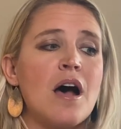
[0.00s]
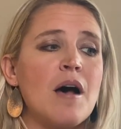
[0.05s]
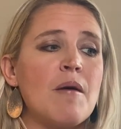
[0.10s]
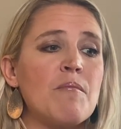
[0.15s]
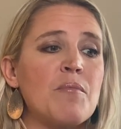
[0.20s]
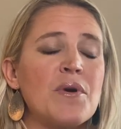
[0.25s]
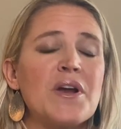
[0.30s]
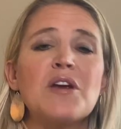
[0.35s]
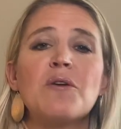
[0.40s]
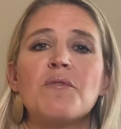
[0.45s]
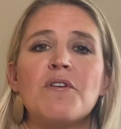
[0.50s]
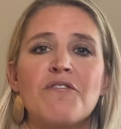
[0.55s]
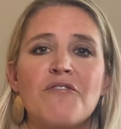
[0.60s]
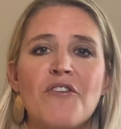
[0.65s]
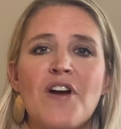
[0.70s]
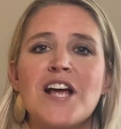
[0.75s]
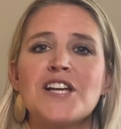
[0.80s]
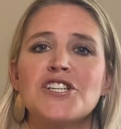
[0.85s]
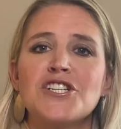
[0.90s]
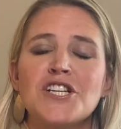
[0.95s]
bring
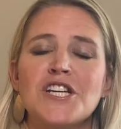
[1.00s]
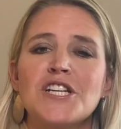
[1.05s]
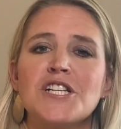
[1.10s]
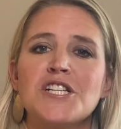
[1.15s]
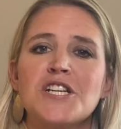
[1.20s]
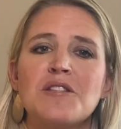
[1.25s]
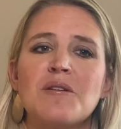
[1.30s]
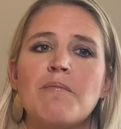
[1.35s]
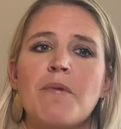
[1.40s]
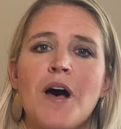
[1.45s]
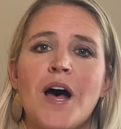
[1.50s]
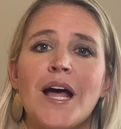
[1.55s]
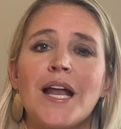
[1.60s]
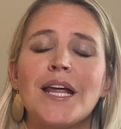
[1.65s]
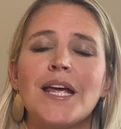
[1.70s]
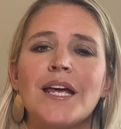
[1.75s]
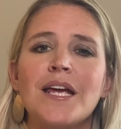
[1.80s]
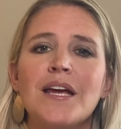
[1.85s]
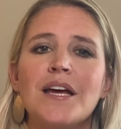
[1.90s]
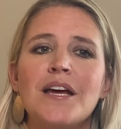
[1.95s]
refreshing to the
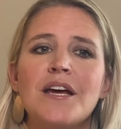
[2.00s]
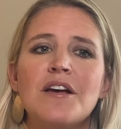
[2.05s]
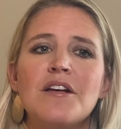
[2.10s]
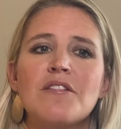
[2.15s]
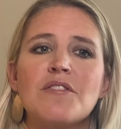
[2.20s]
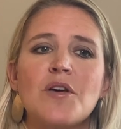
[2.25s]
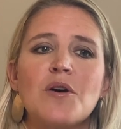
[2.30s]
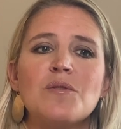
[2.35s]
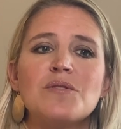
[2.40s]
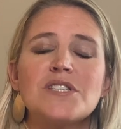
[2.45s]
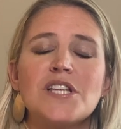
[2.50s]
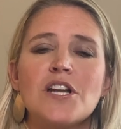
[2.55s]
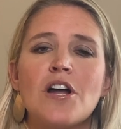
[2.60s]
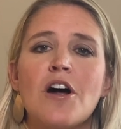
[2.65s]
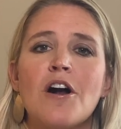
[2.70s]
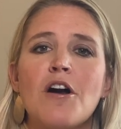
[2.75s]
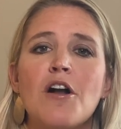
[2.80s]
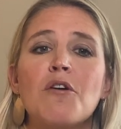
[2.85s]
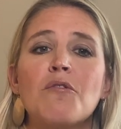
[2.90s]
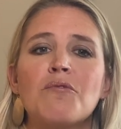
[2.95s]
body, those that
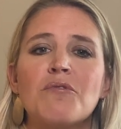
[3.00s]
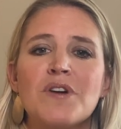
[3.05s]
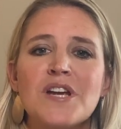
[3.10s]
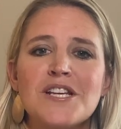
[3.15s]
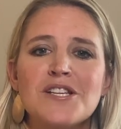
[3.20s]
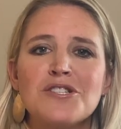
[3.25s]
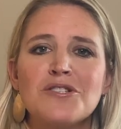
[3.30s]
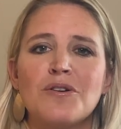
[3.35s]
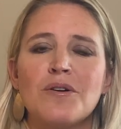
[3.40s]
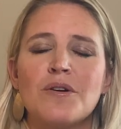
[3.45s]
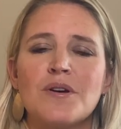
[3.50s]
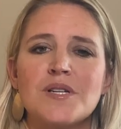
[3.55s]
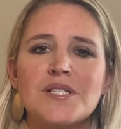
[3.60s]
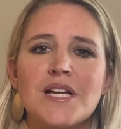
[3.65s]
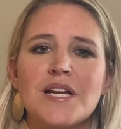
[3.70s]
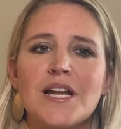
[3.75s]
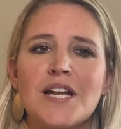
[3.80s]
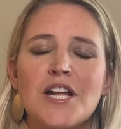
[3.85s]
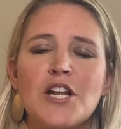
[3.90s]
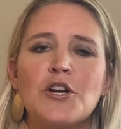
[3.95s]
are a resource
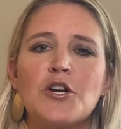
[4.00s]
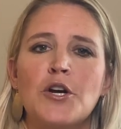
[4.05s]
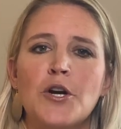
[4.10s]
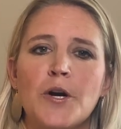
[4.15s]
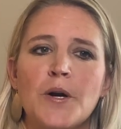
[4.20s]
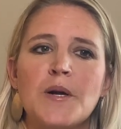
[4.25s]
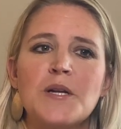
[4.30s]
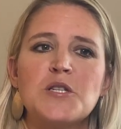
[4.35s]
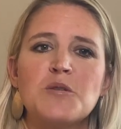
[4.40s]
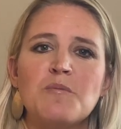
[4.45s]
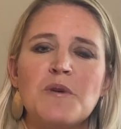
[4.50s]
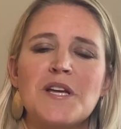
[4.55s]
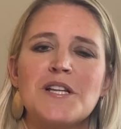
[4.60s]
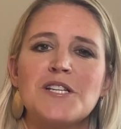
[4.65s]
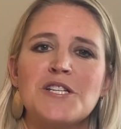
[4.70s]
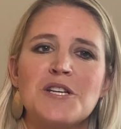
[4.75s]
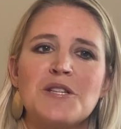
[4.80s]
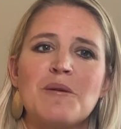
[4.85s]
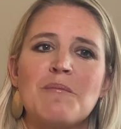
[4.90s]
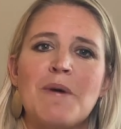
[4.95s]
and an encouragement
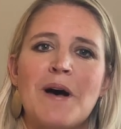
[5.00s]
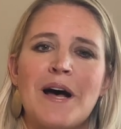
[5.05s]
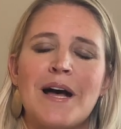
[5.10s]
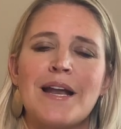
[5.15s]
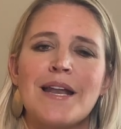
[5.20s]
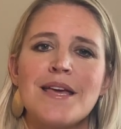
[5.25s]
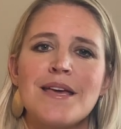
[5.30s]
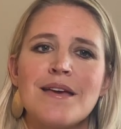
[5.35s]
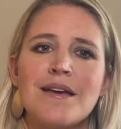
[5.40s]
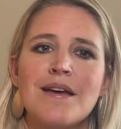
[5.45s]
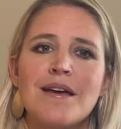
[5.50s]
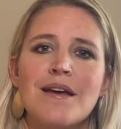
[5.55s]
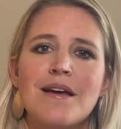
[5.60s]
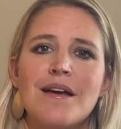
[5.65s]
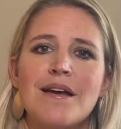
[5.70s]
to the body.